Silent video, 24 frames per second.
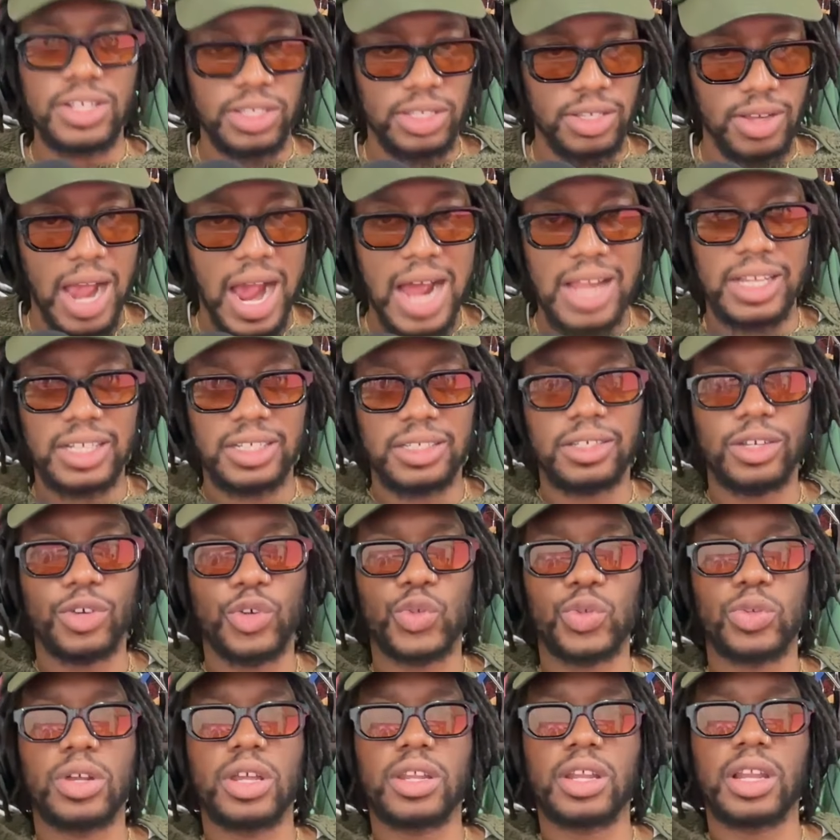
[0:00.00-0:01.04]
Sir Alex took
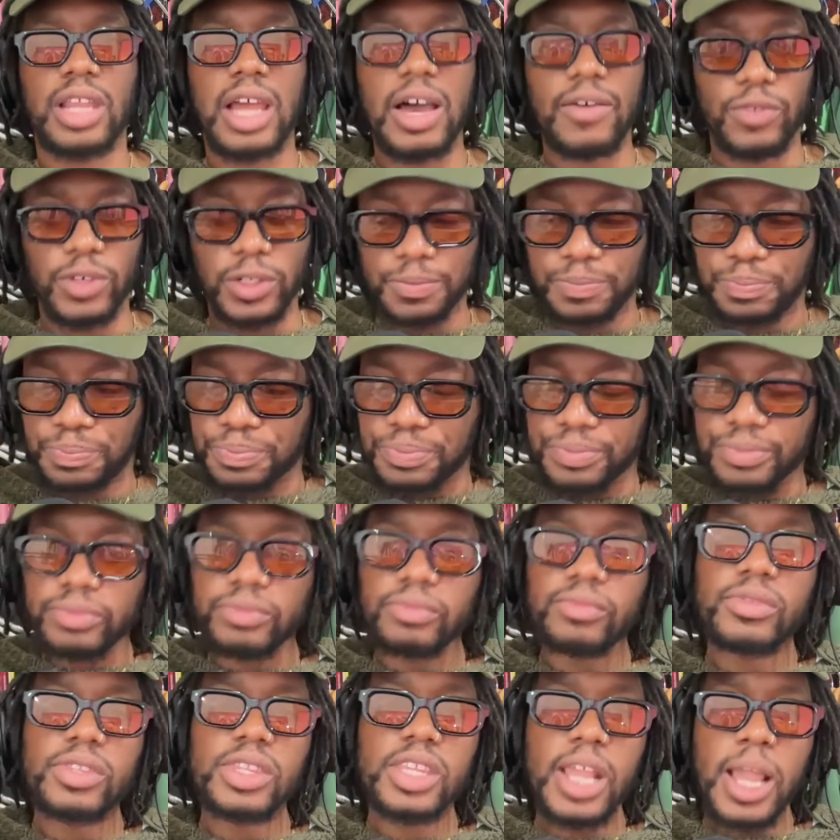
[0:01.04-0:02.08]
us to another level.
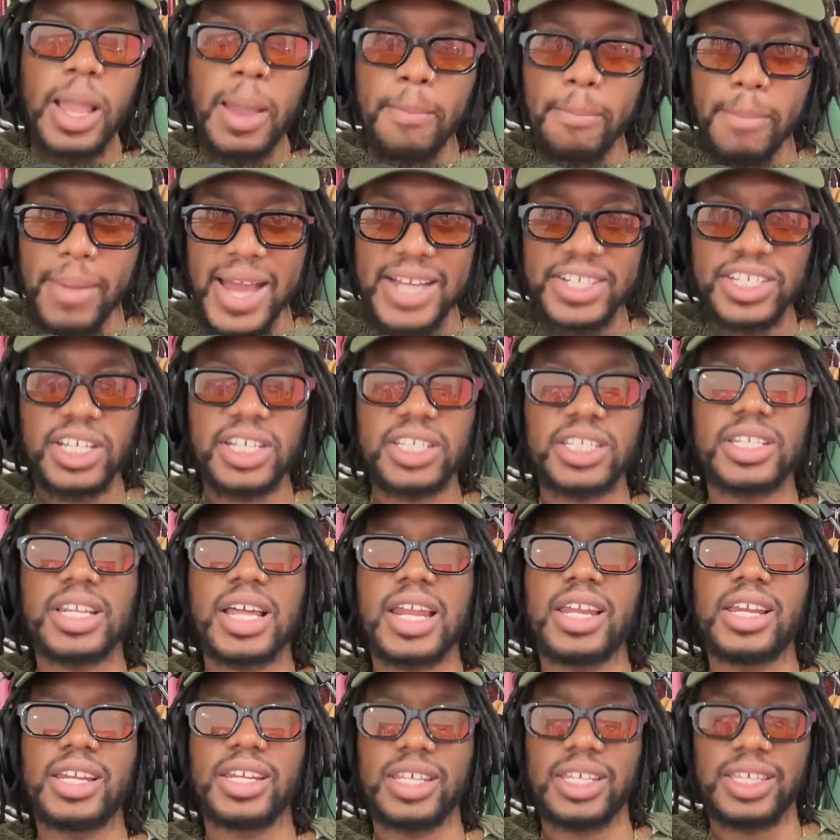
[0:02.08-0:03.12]
Manchester
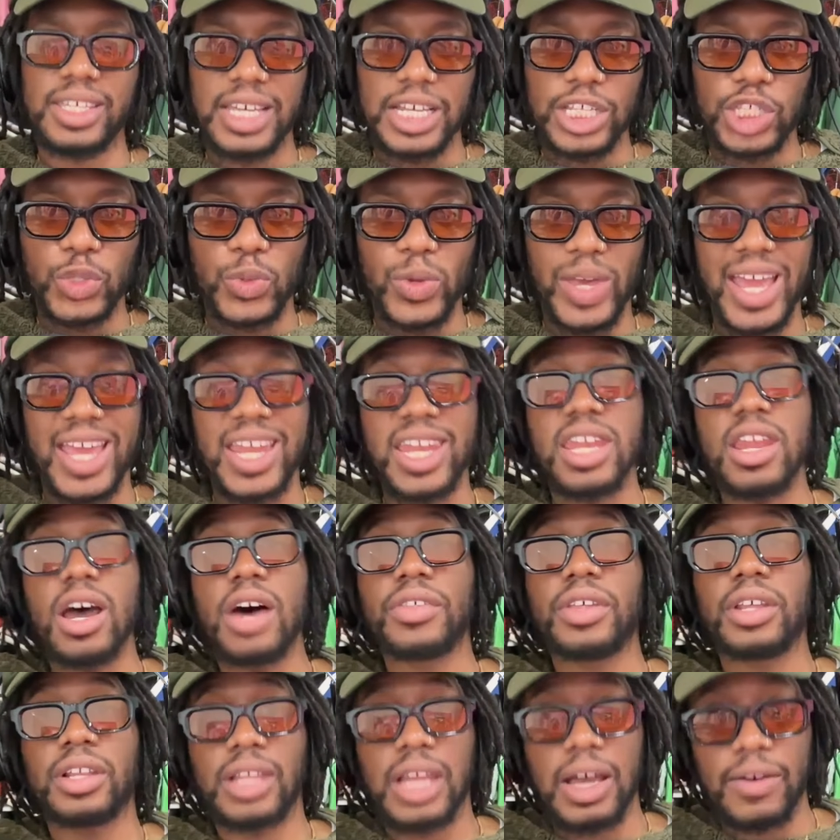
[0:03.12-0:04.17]
United need to get to
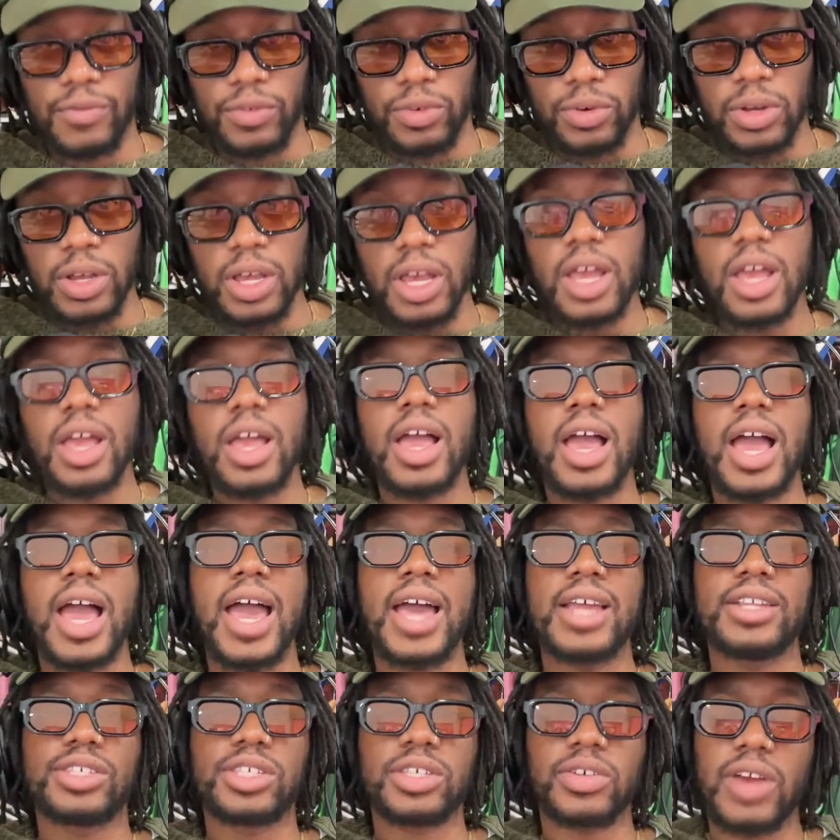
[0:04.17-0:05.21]
another level.
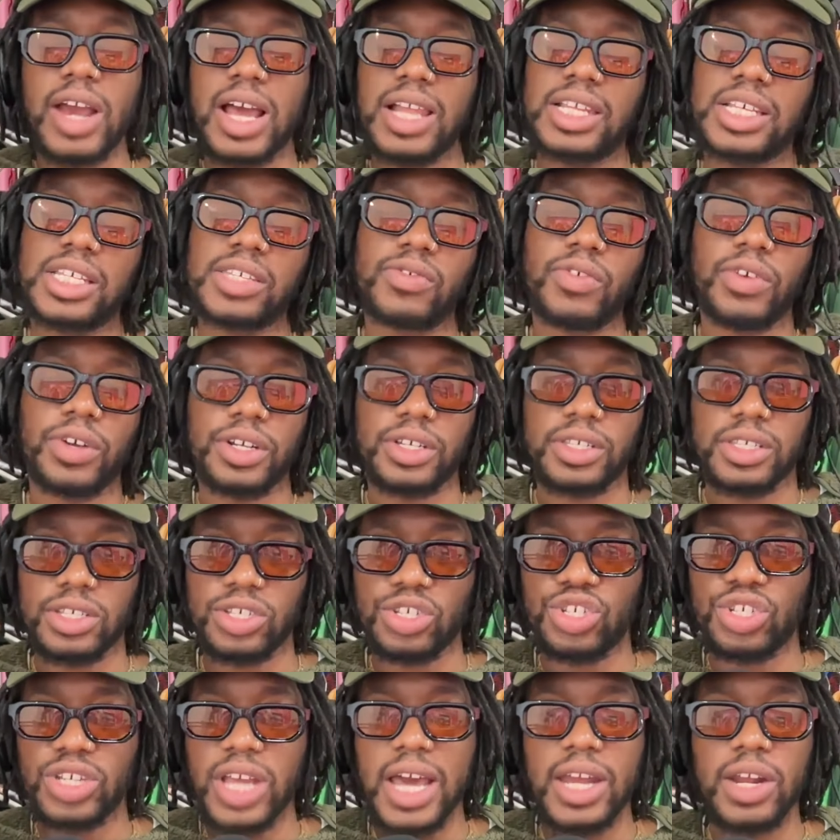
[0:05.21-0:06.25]
And Sir Alex Ferguson's
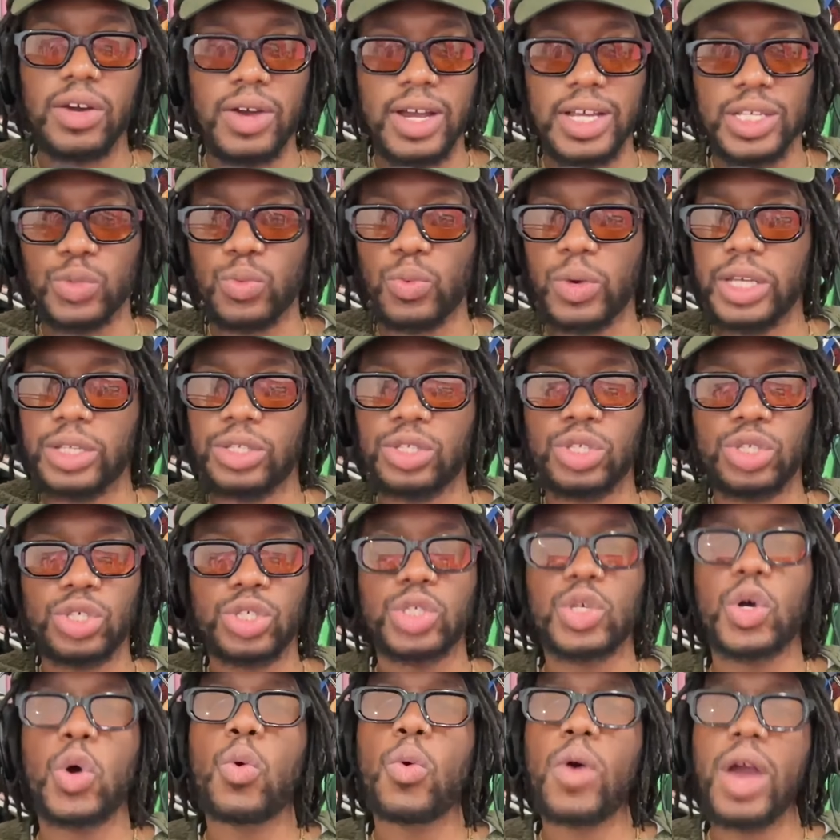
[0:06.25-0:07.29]
shadow has weighed
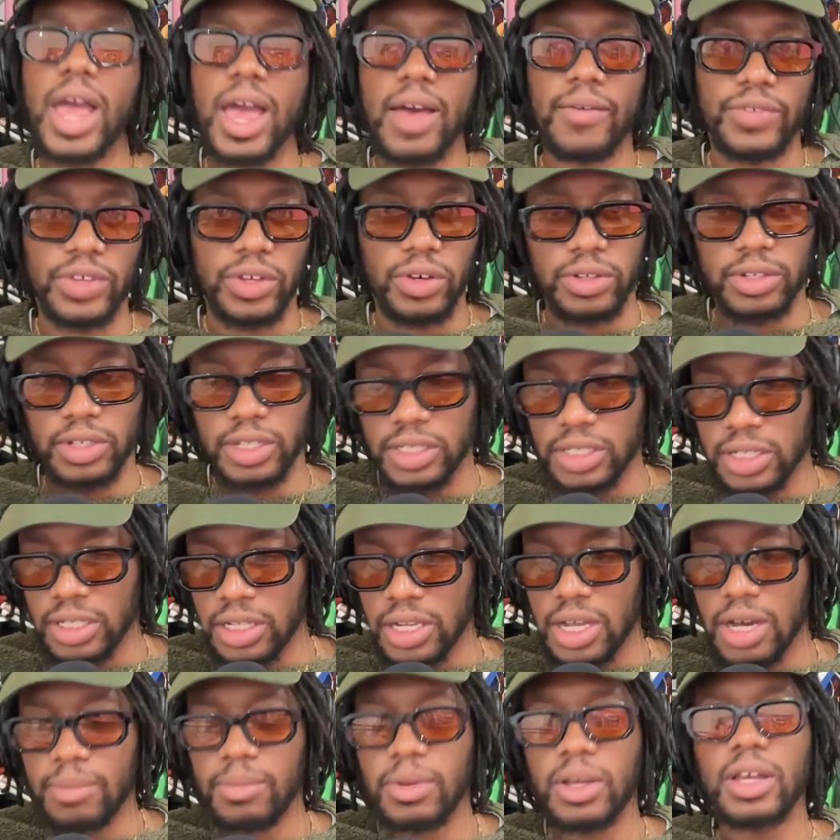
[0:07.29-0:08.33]
so heavy on this
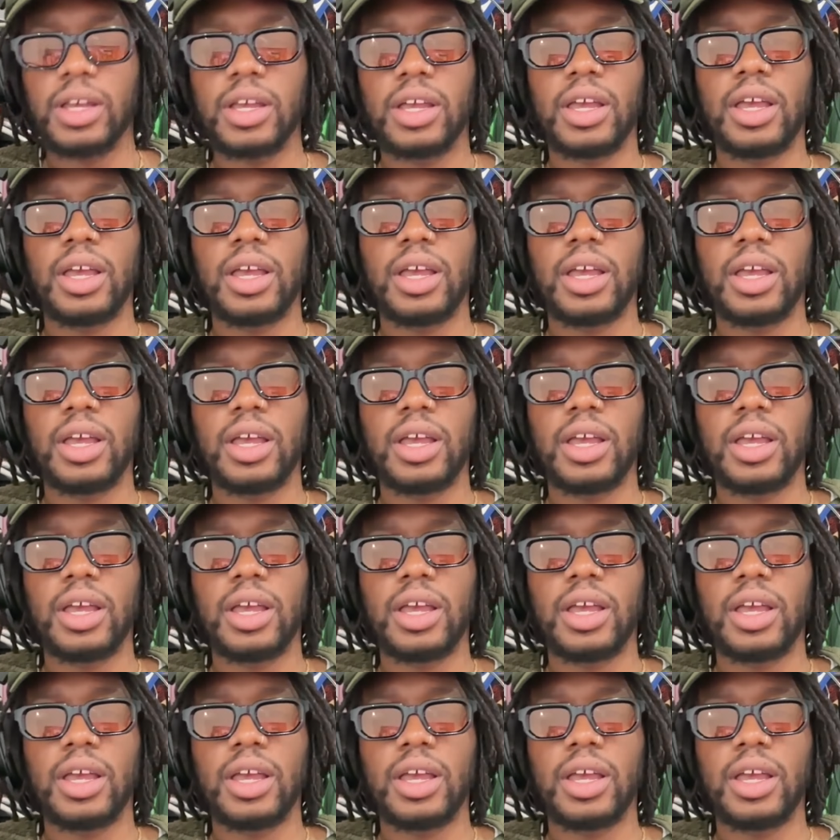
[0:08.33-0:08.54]
club.